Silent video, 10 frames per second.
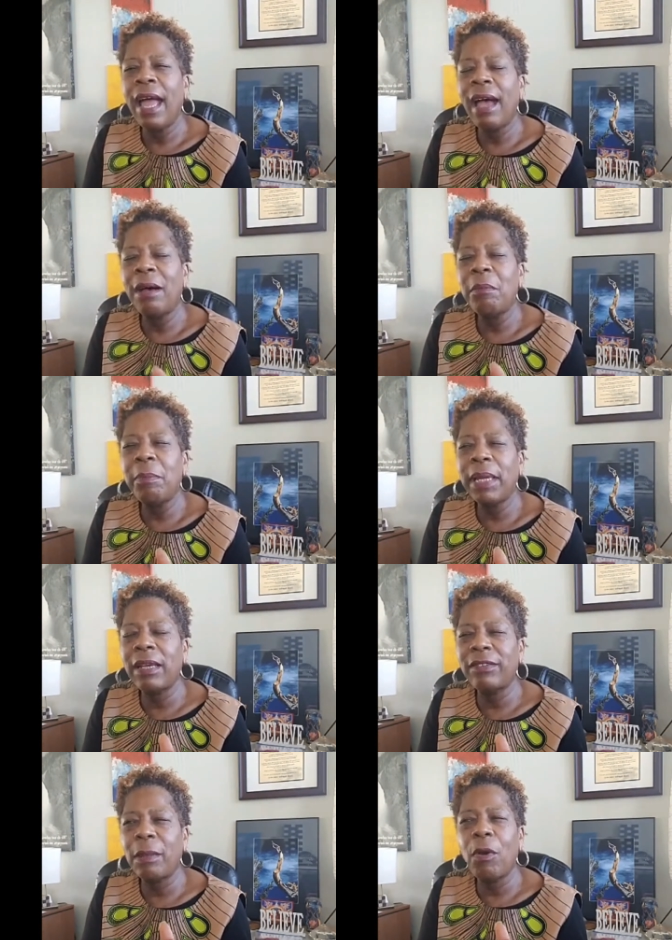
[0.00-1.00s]
um,
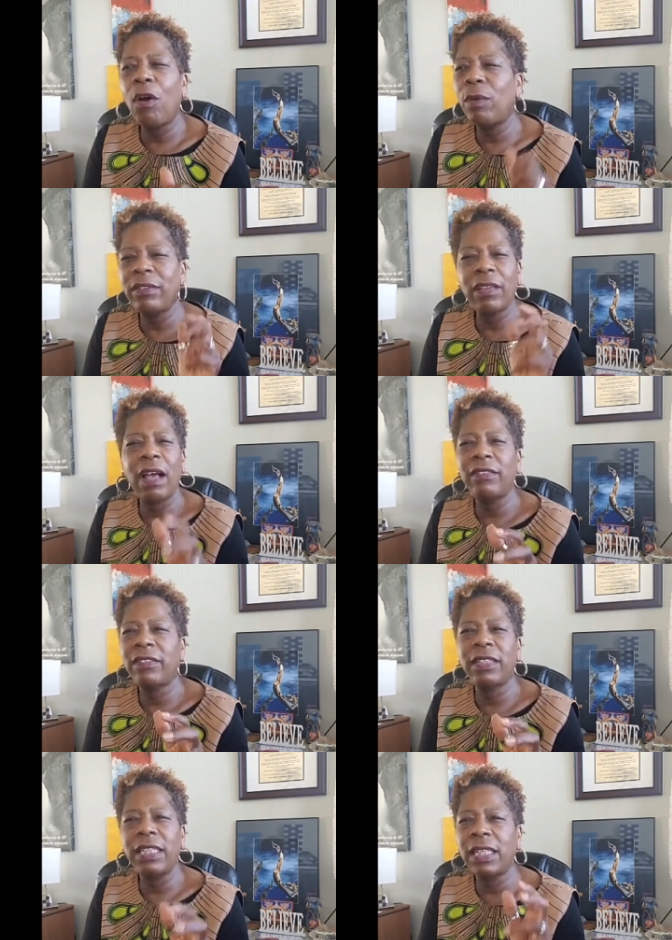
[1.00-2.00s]
because I'm always
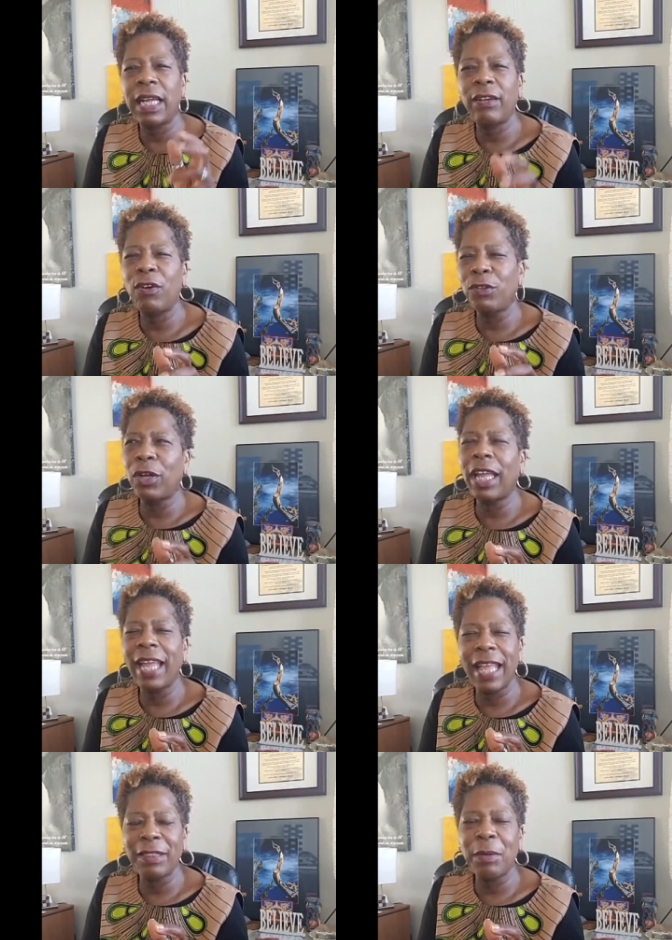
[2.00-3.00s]
constantly like go
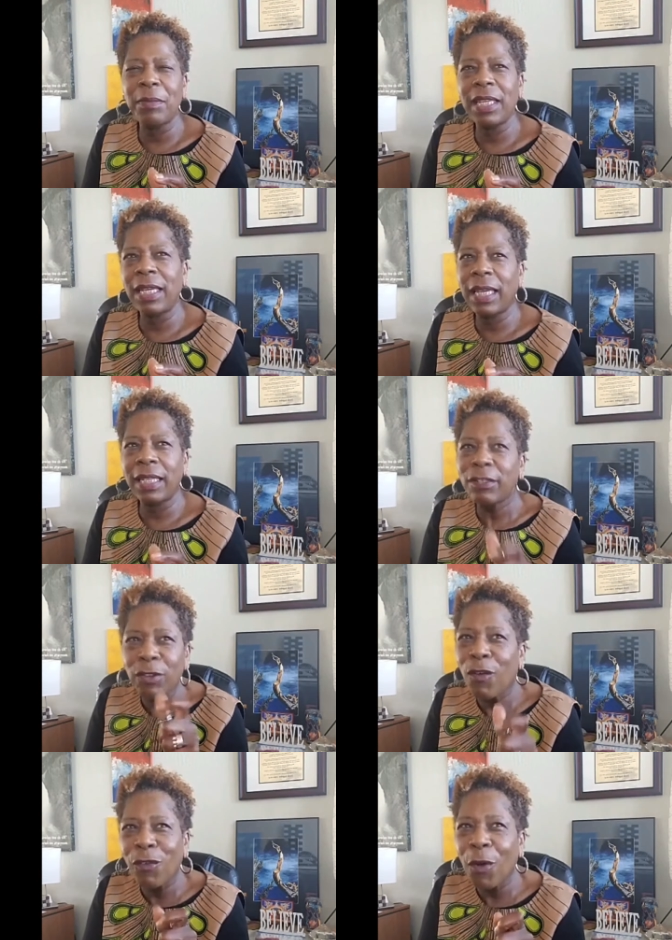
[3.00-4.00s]
looking at them thinking, let's
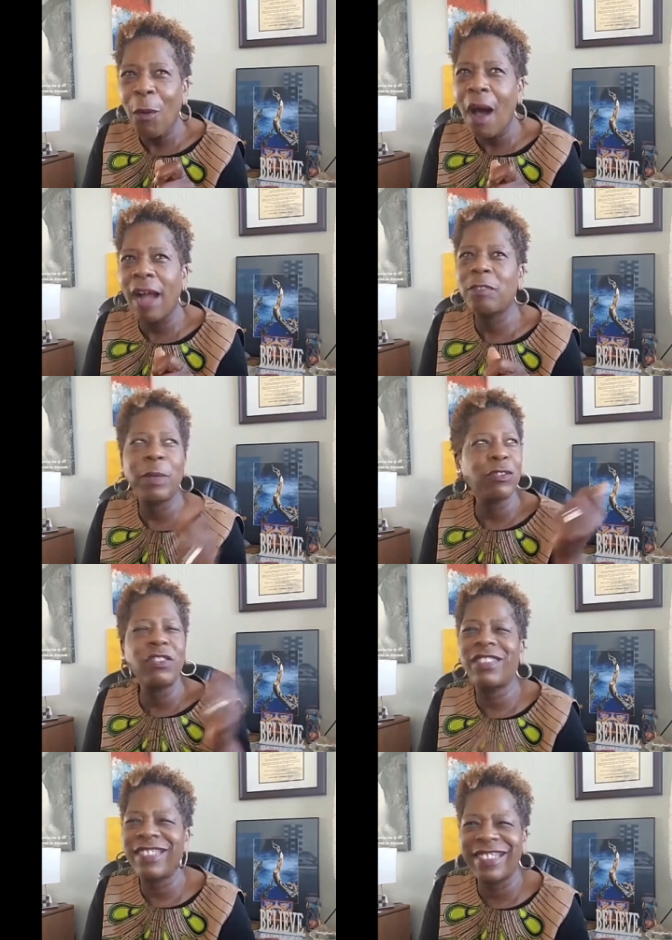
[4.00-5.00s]
go for a walk,
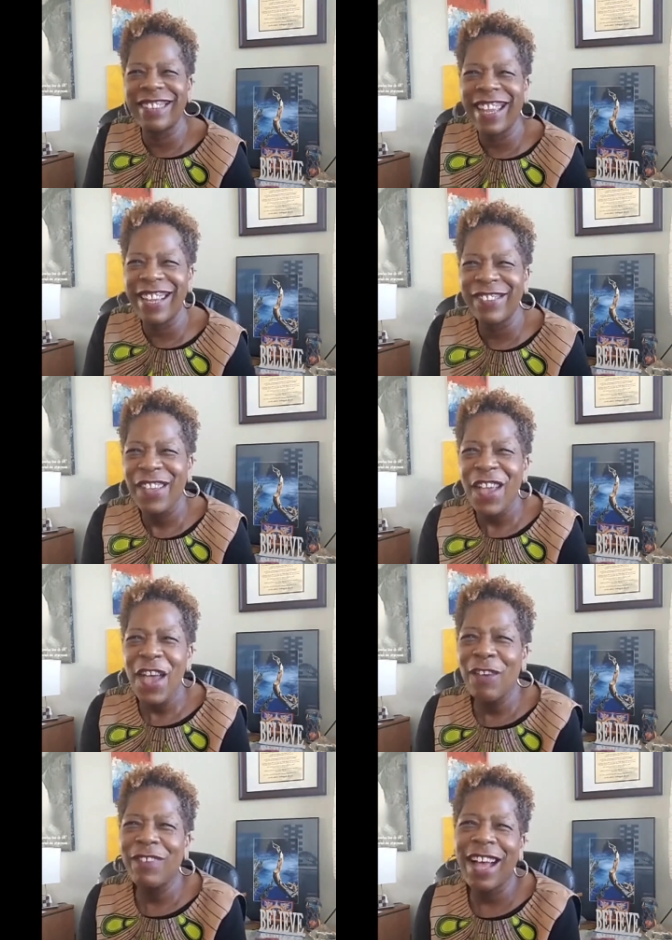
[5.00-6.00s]
especially since the days
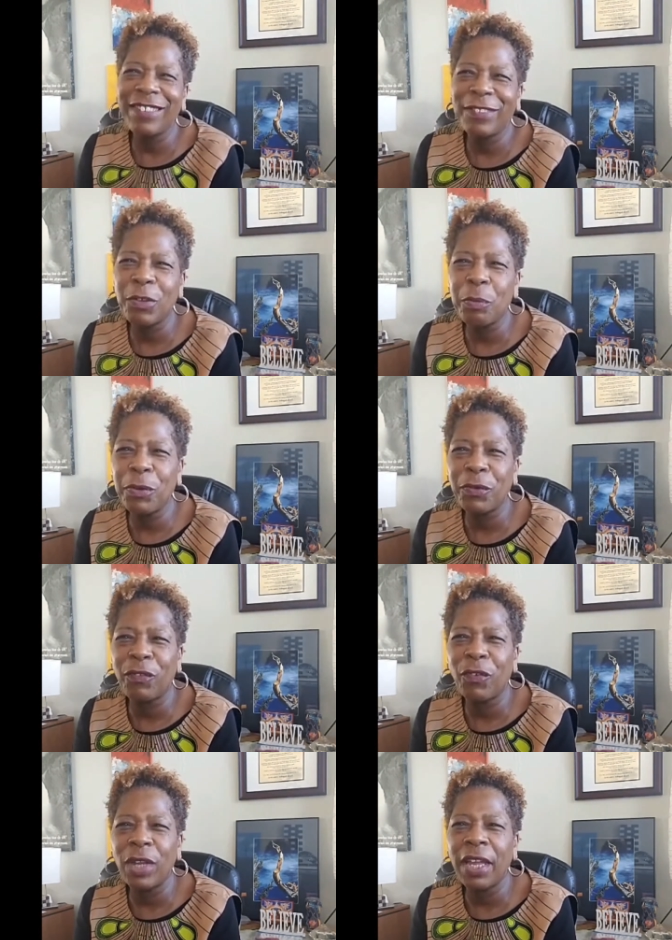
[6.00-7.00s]
have gotten so
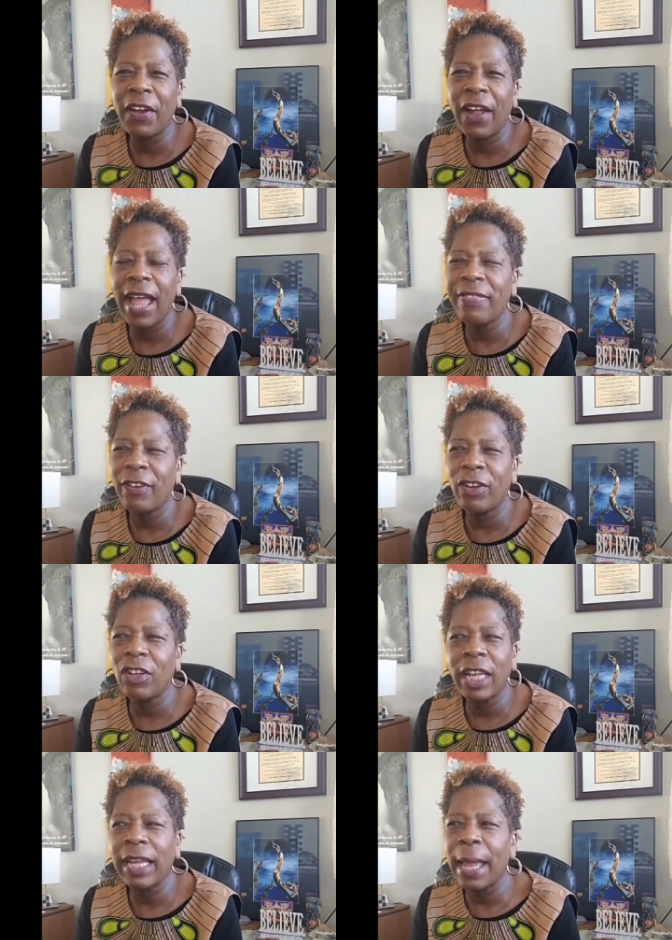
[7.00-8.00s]
beautiful here. And they're
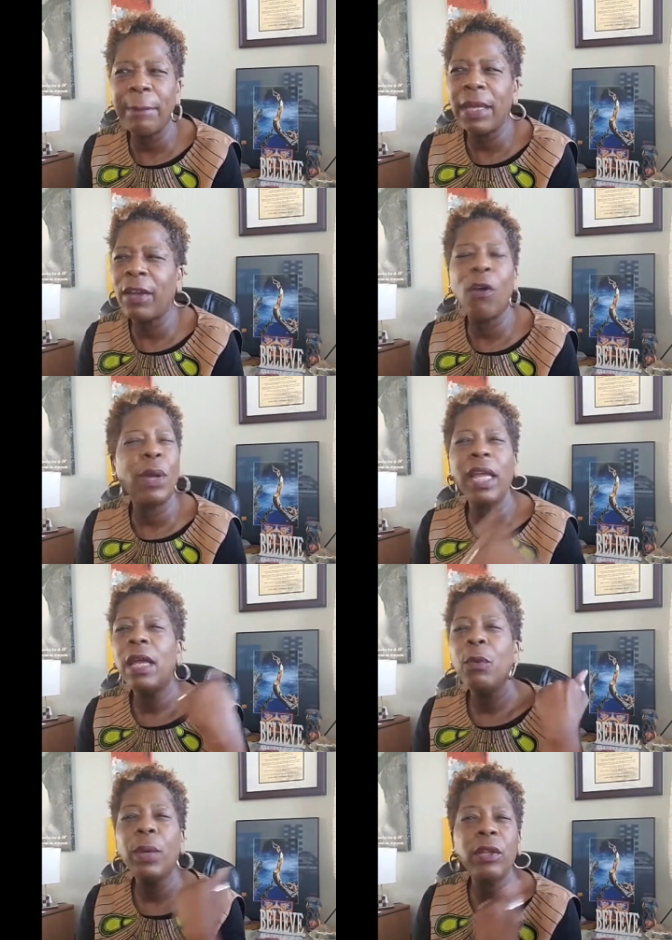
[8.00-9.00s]
looking at me going,
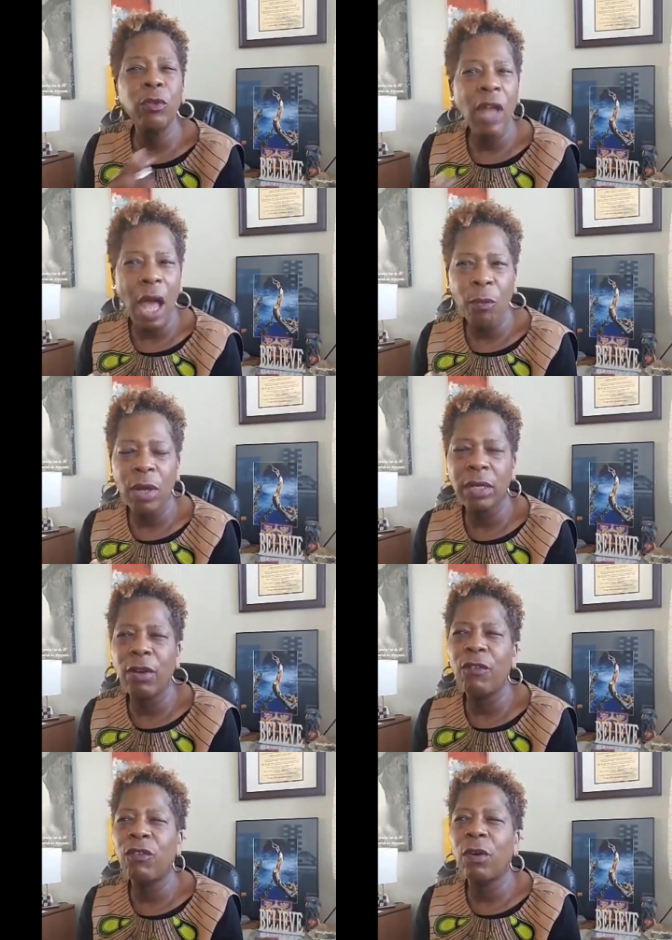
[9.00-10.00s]
we do not want to
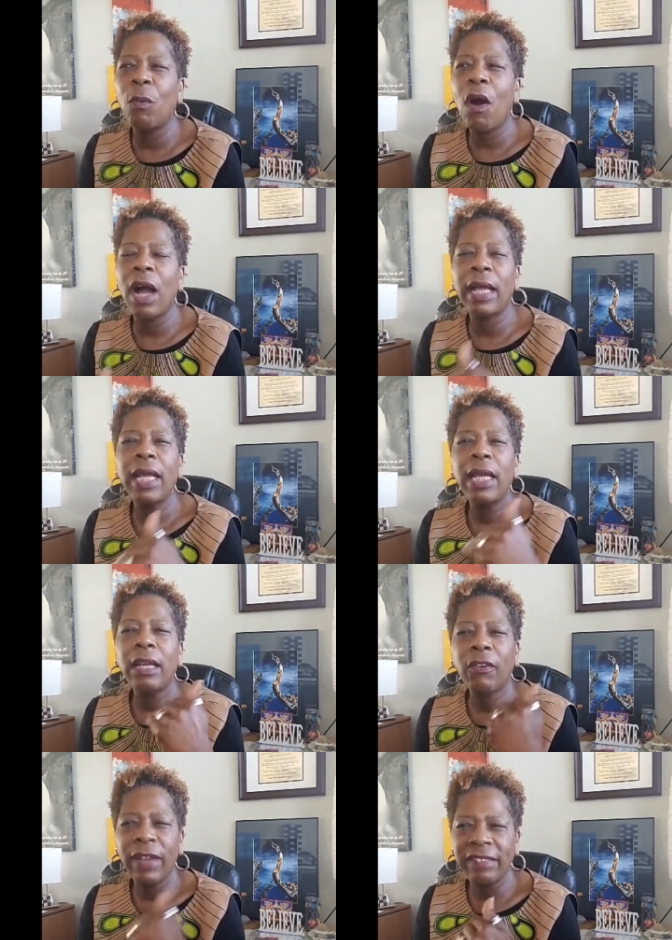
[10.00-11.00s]
go for a walk.
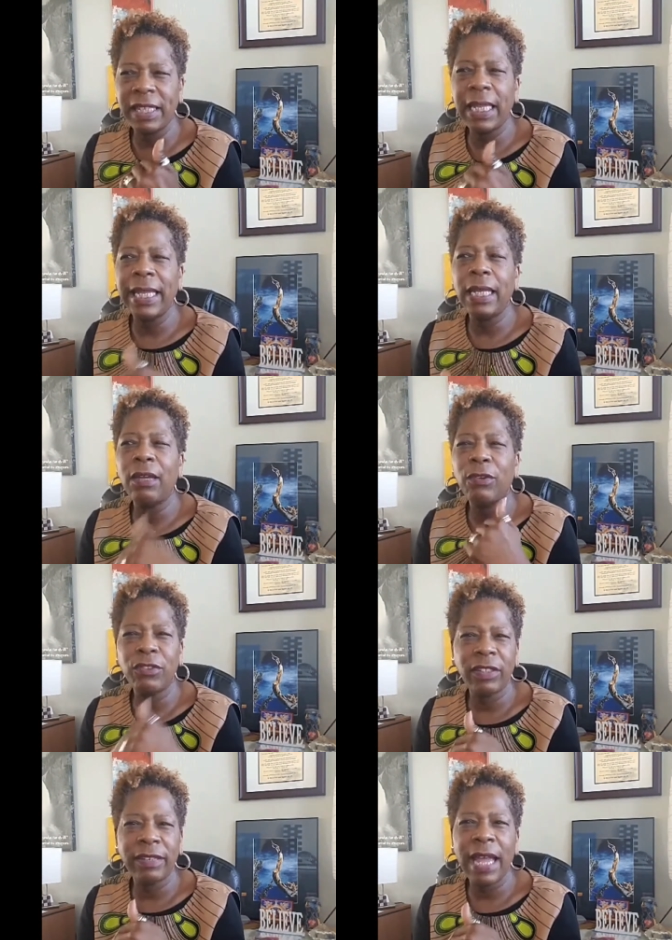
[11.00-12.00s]
crazy lady, go
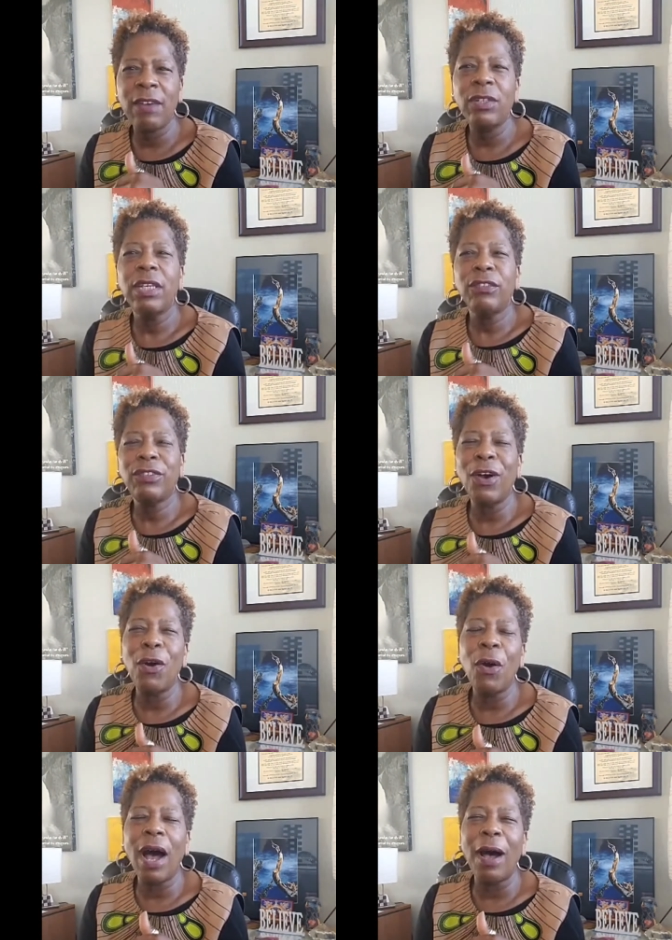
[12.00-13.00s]
sit down.
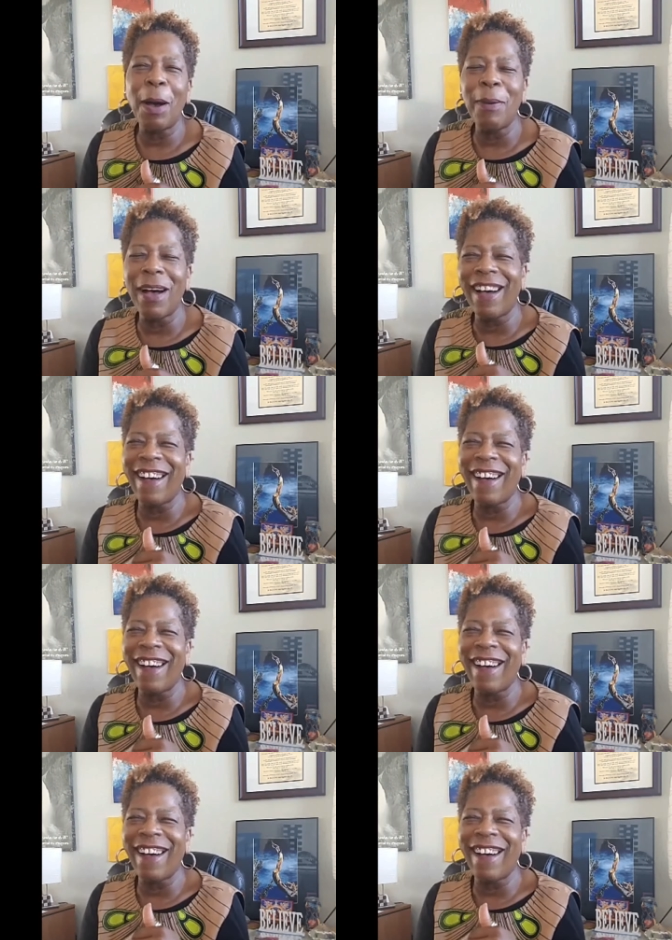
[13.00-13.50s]
So, um,